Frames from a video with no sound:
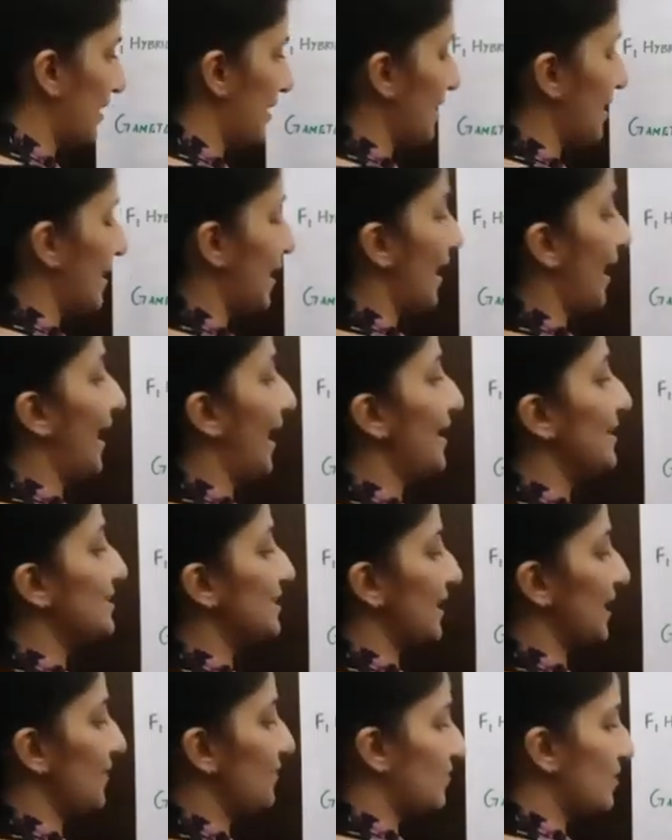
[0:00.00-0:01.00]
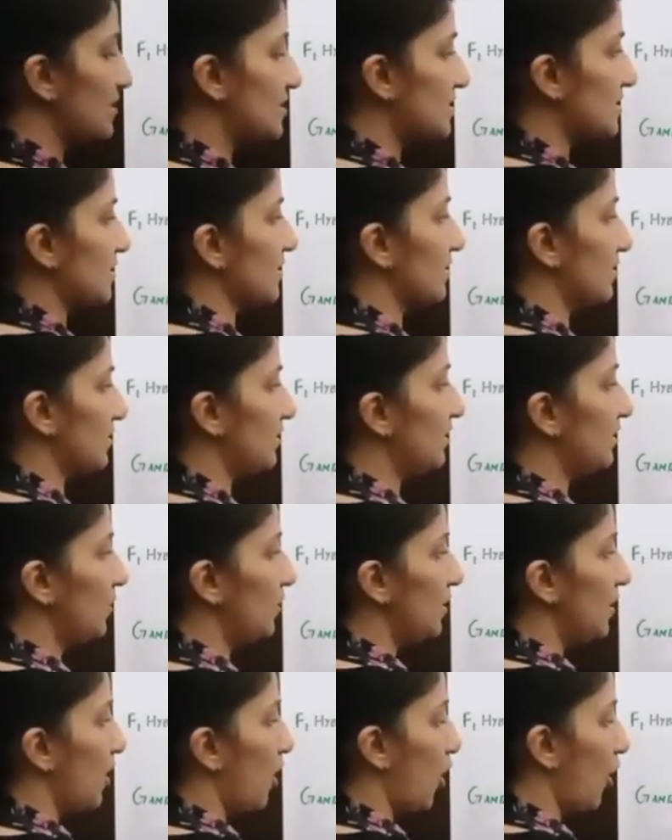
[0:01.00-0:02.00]
And in this circle
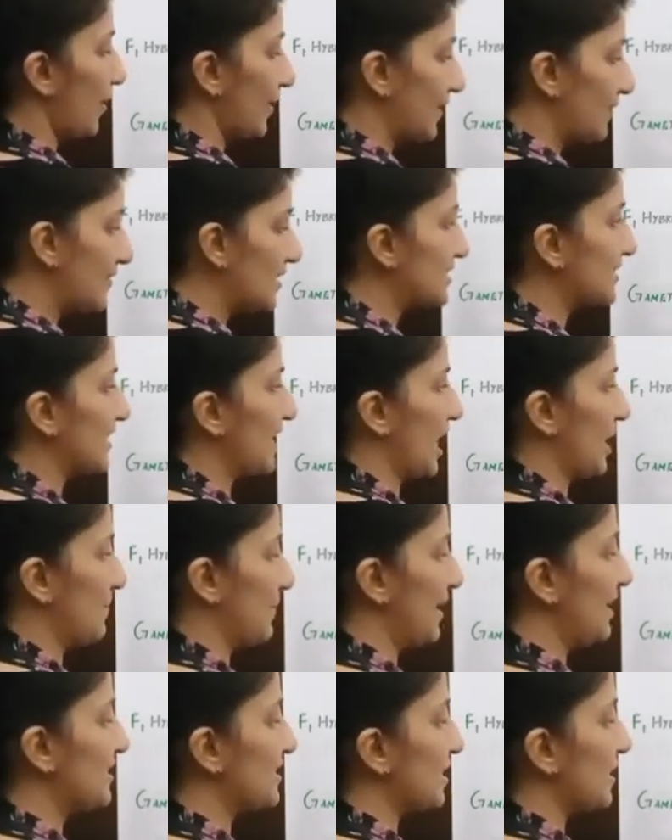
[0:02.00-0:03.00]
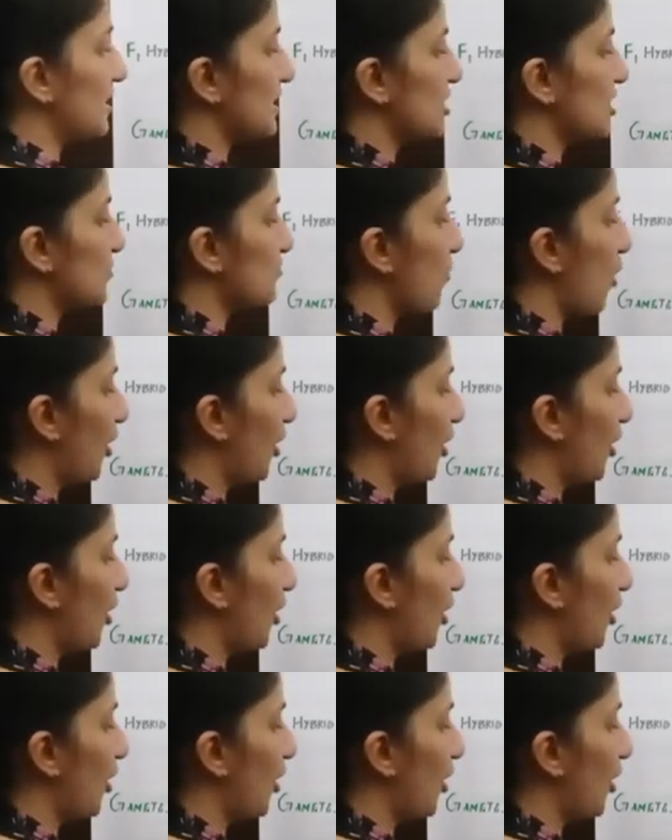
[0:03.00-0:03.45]
or in this gamete, small